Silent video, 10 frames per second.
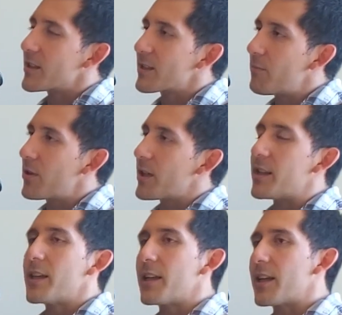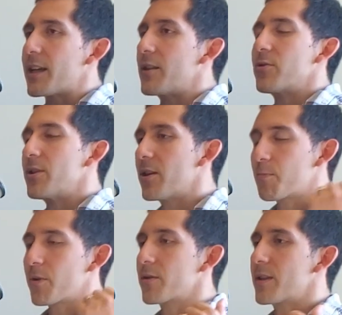And then like there's another
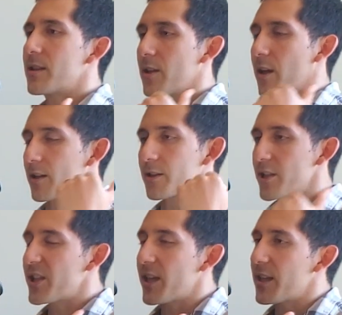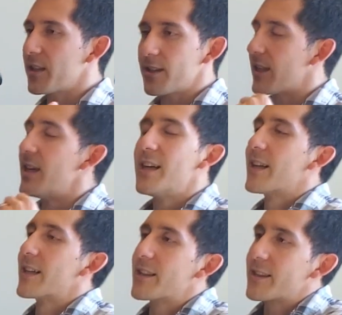person, Dr. Channy.
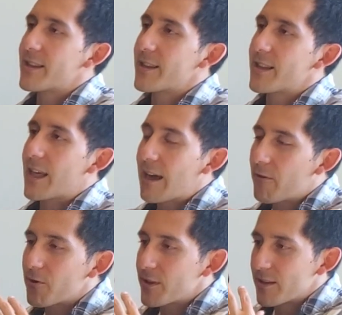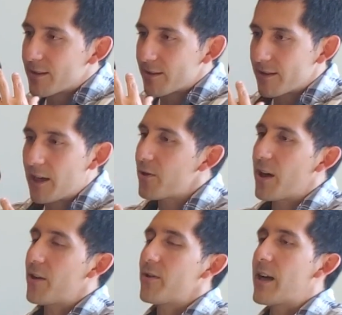Like they have all this. I don't
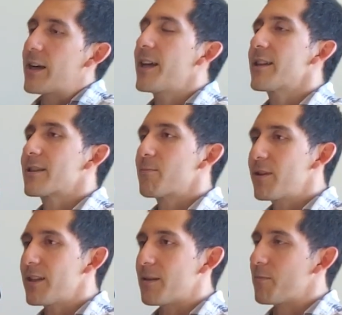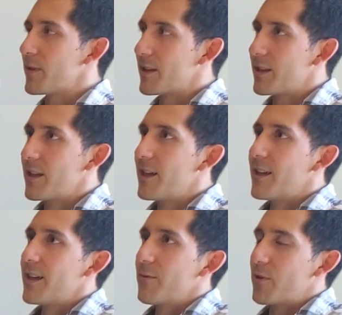know. I can't explain it, but
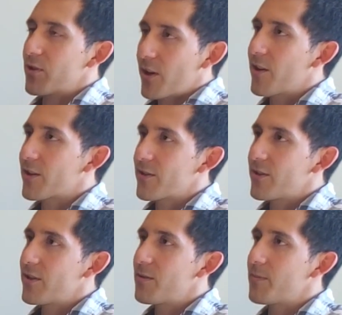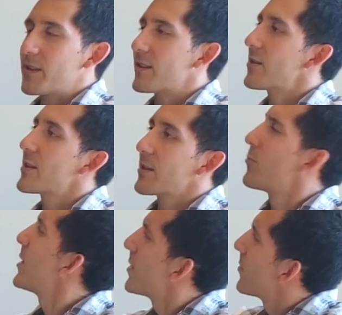when you talk to them, it sounds like
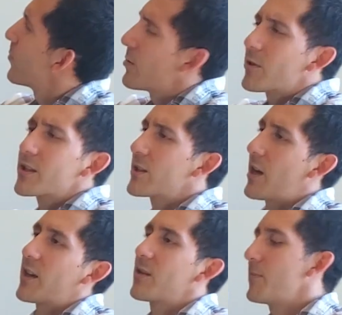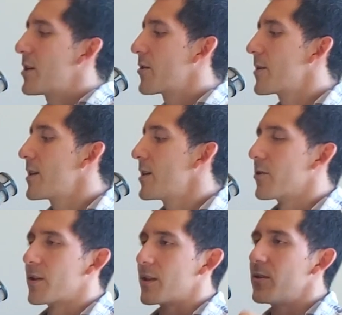when I watch a documentary
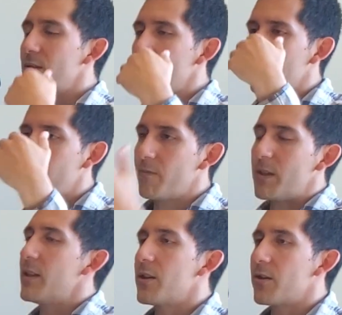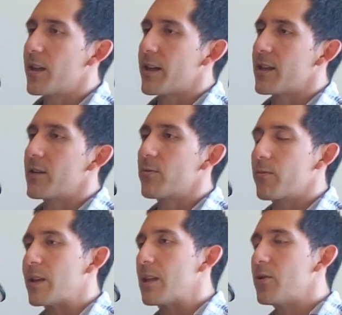or a YouTube video, like
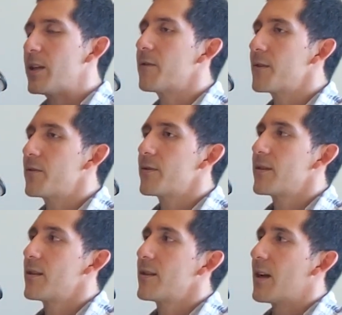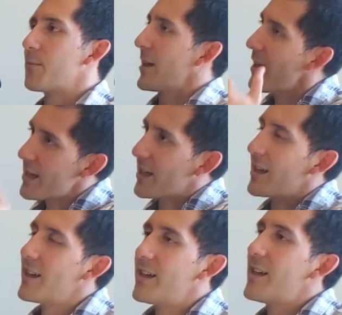when they do interviews, I'm like, hey,
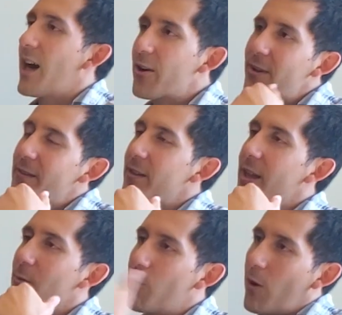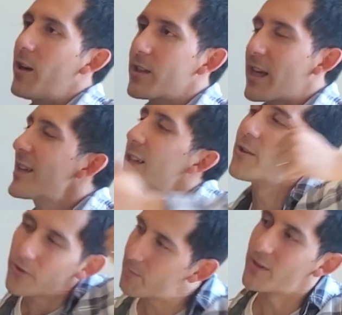I don't have to like watch. I could
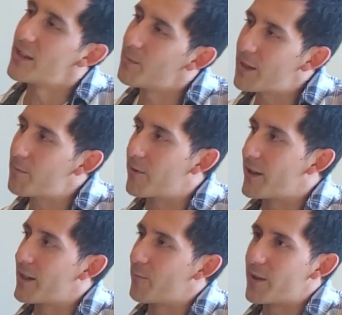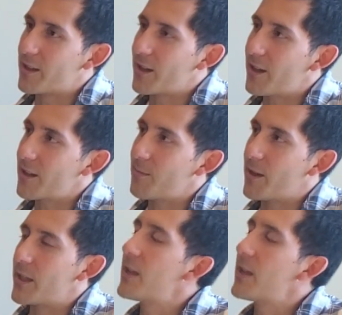go up to these people and we could talk about it.